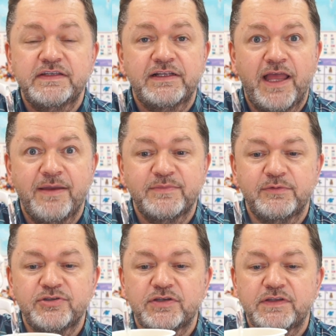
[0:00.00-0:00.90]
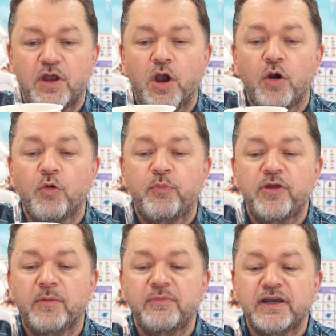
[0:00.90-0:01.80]
clams will just
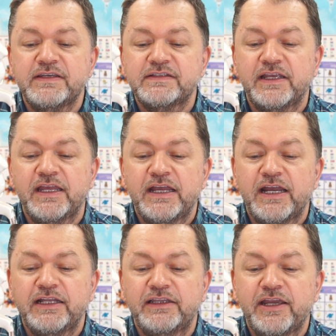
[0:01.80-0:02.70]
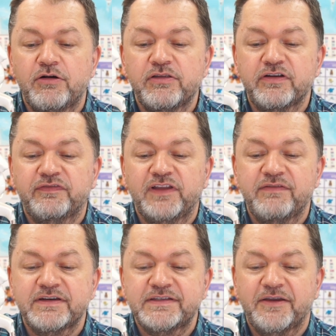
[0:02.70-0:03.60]
open up nicely and let all their
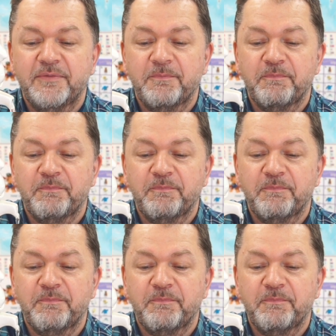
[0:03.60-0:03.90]
flavors out.